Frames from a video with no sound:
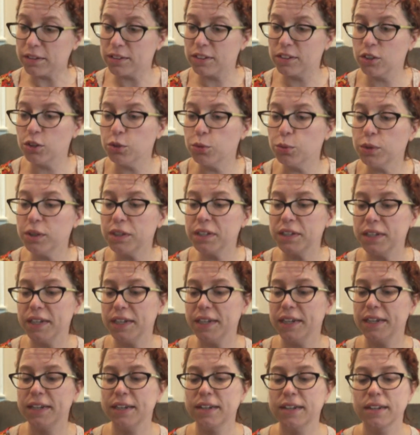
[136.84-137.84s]
So you would
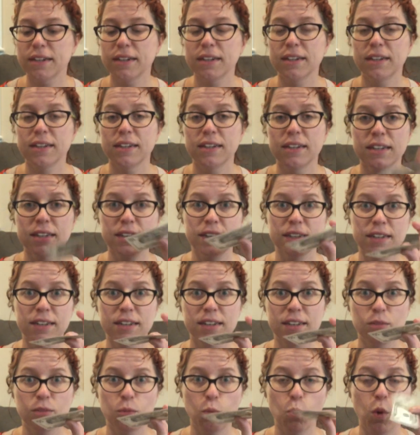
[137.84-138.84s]
need
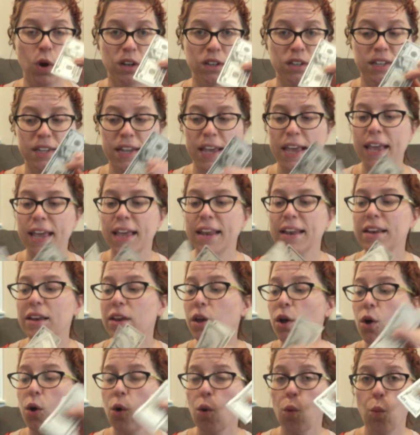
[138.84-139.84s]
1
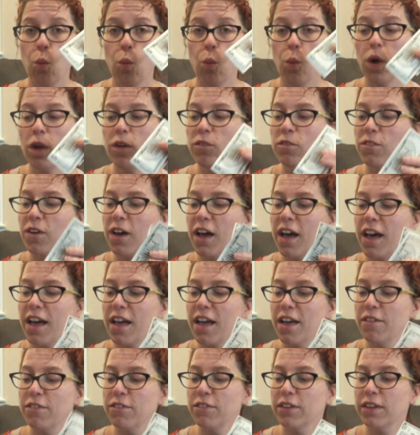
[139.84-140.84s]
10, 1
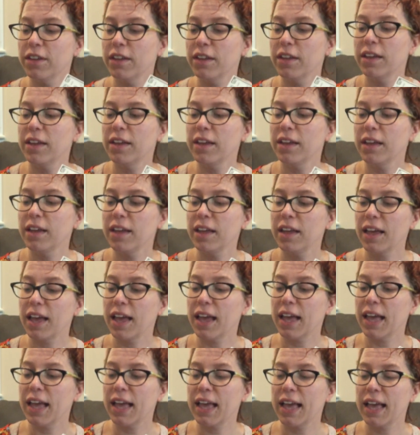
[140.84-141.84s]
5,
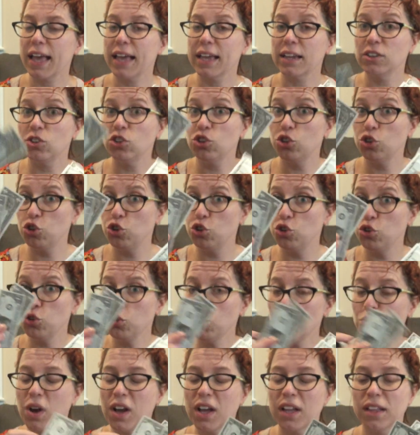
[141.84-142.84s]
and
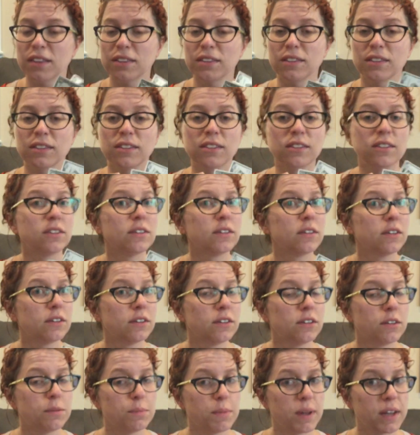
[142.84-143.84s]
2 1s
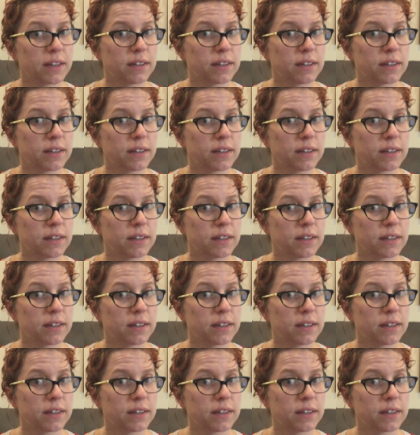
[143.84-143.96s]
to make